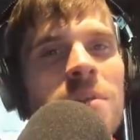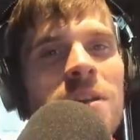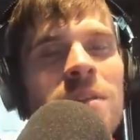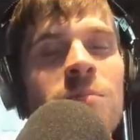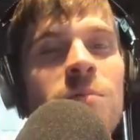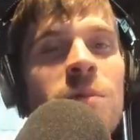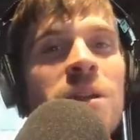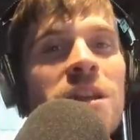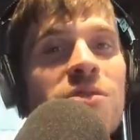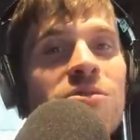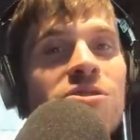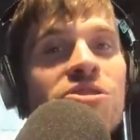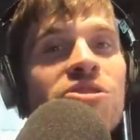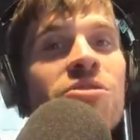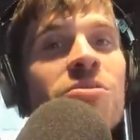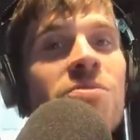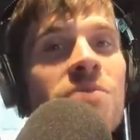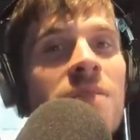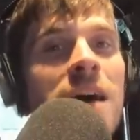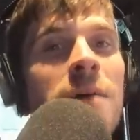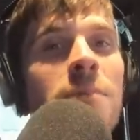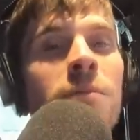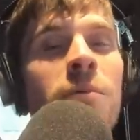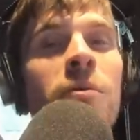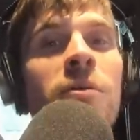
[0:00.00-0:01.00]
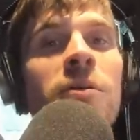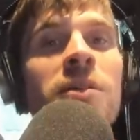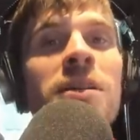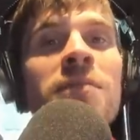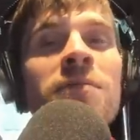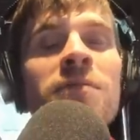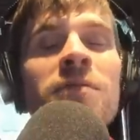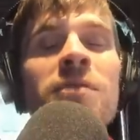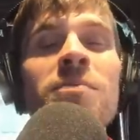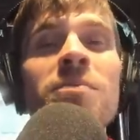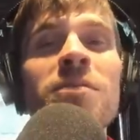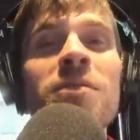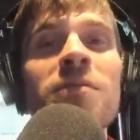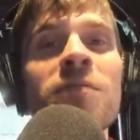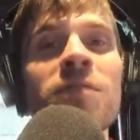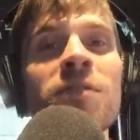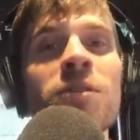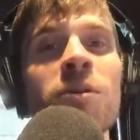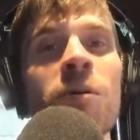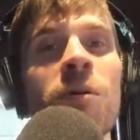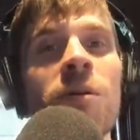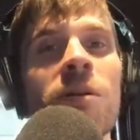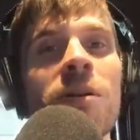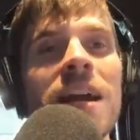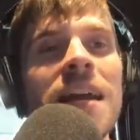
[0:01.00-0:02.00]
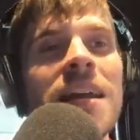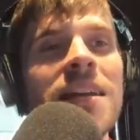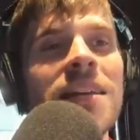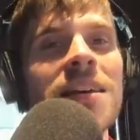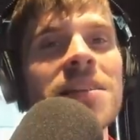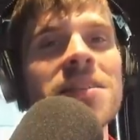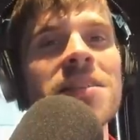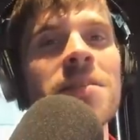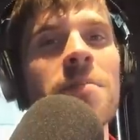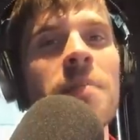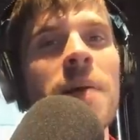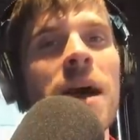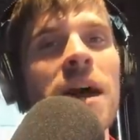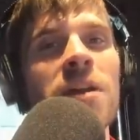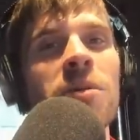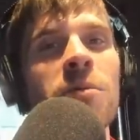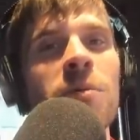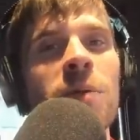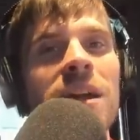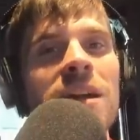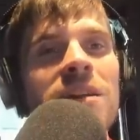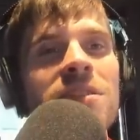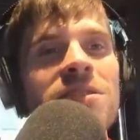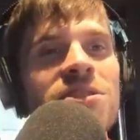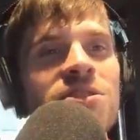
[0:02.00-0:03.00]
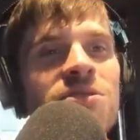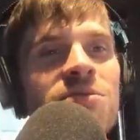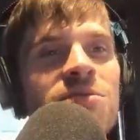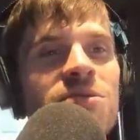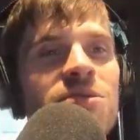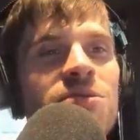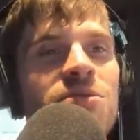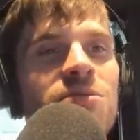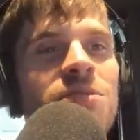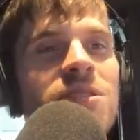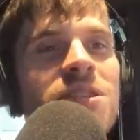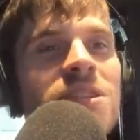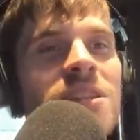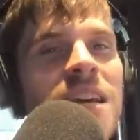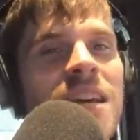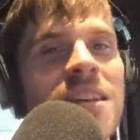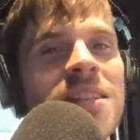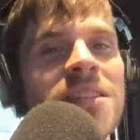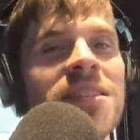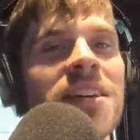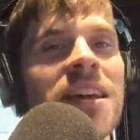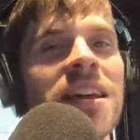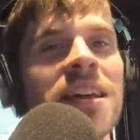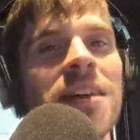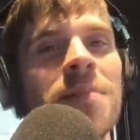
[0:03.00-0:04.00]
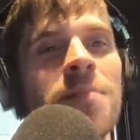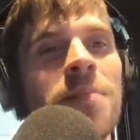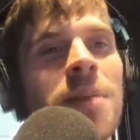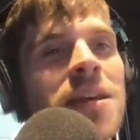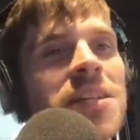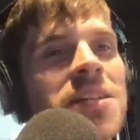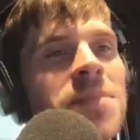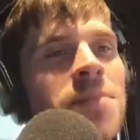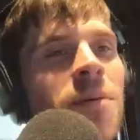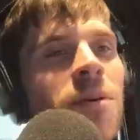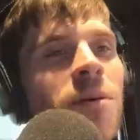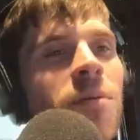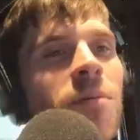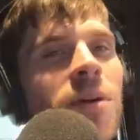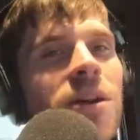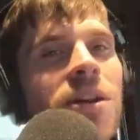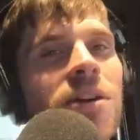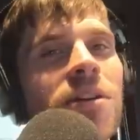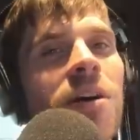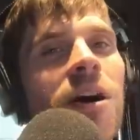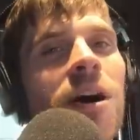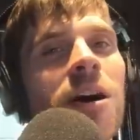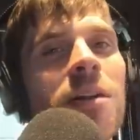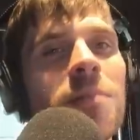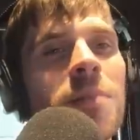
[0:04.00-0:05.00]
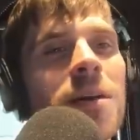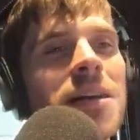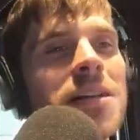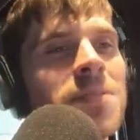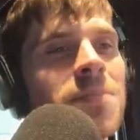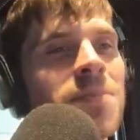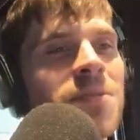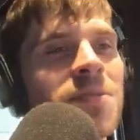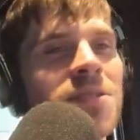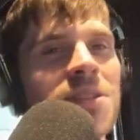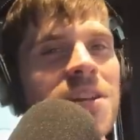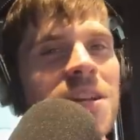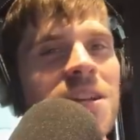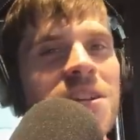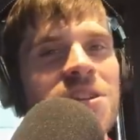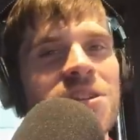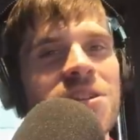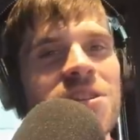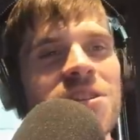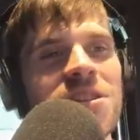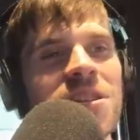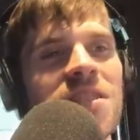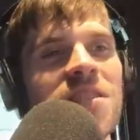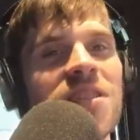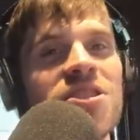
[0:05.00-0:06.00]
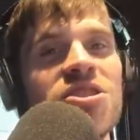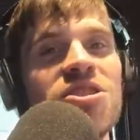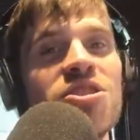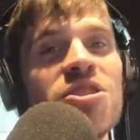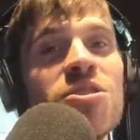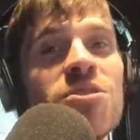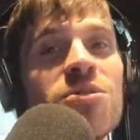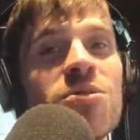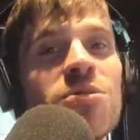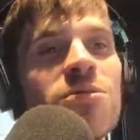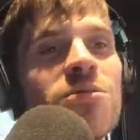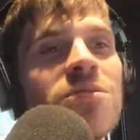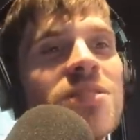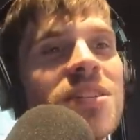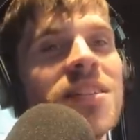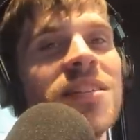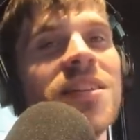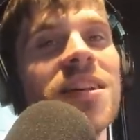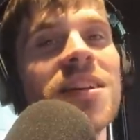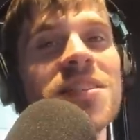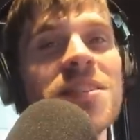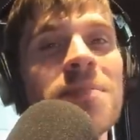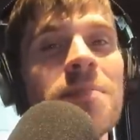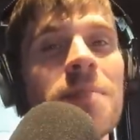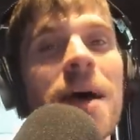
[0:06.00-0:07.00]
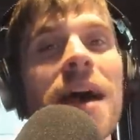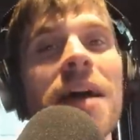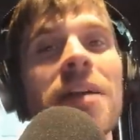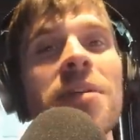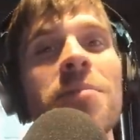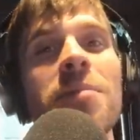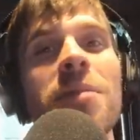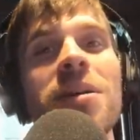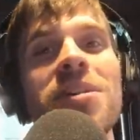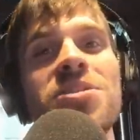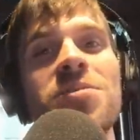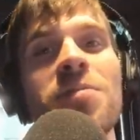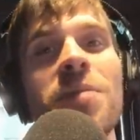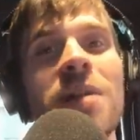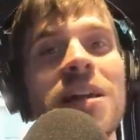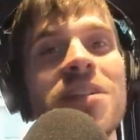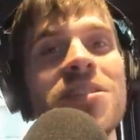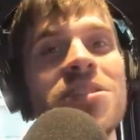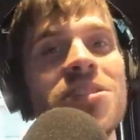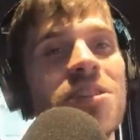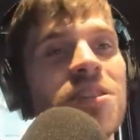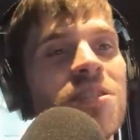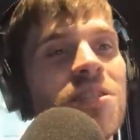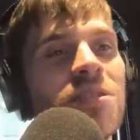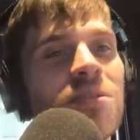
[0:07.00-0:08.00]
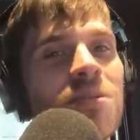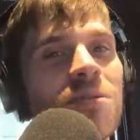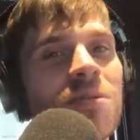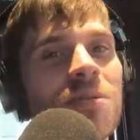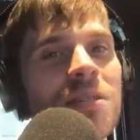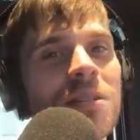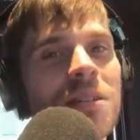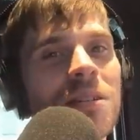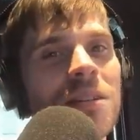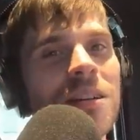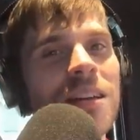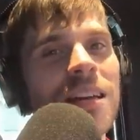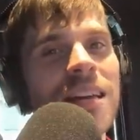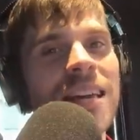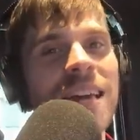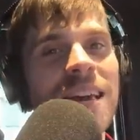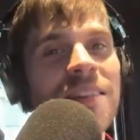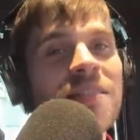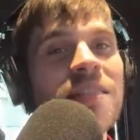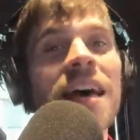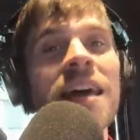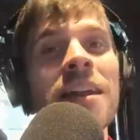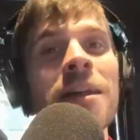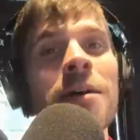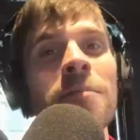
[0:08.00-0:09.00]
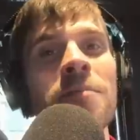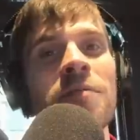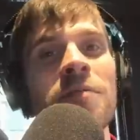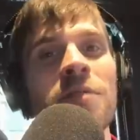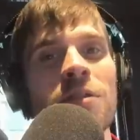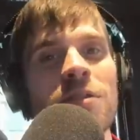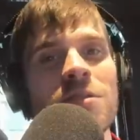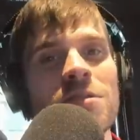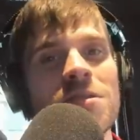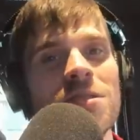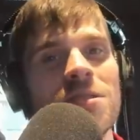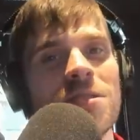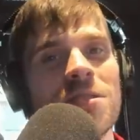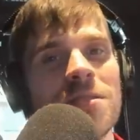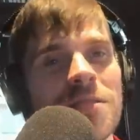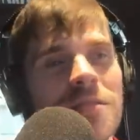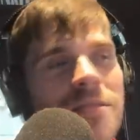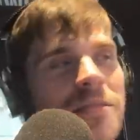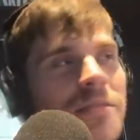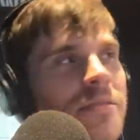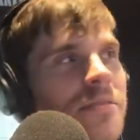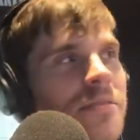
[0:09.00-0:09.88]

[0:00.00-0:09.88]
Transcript: But when you shoot that poorly from the floor, it doesn't matter what else you do. It's like in baseball. When your on-base percentage is in the twos, it doesn't matter much what else you do. Get that up first.